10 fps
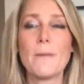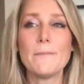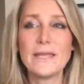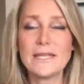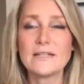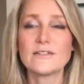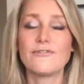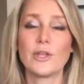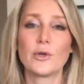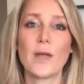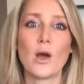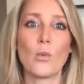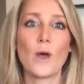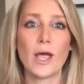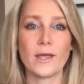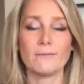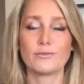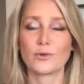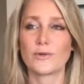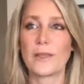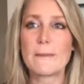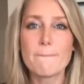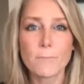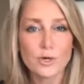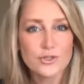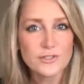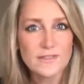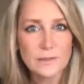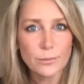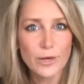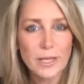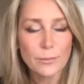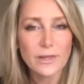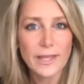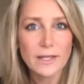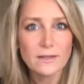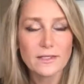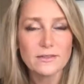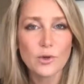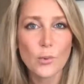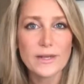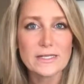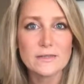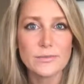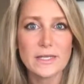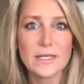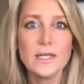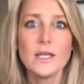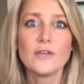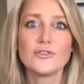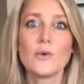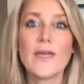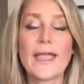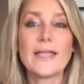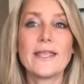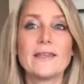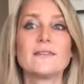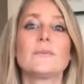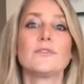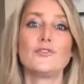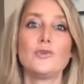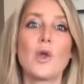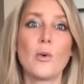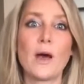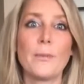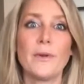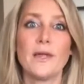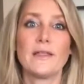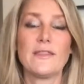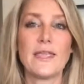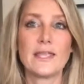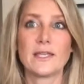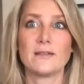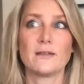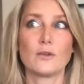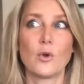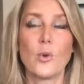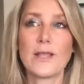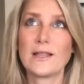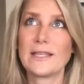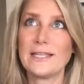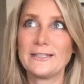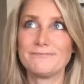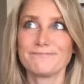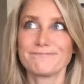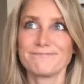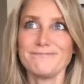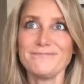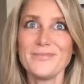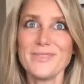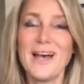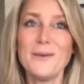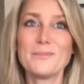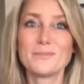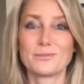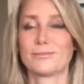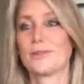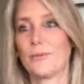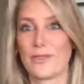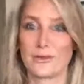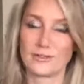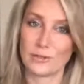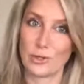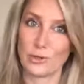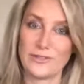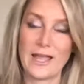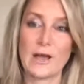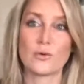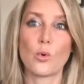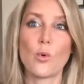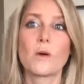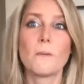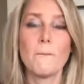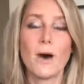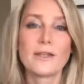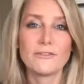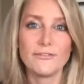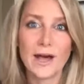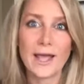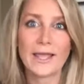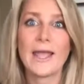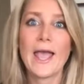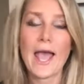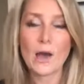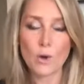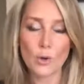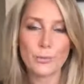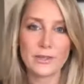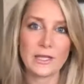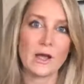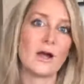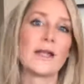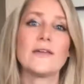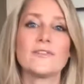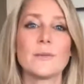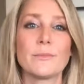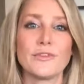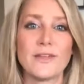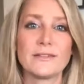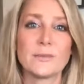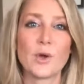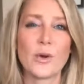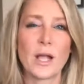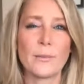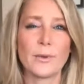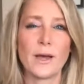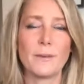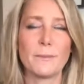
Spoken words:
meeting to figure out what a sort of emergency brake plan is going to be, so that in case numbers do go up, they can quickly, whether it's closed down or modify how open they are if numbers end up going up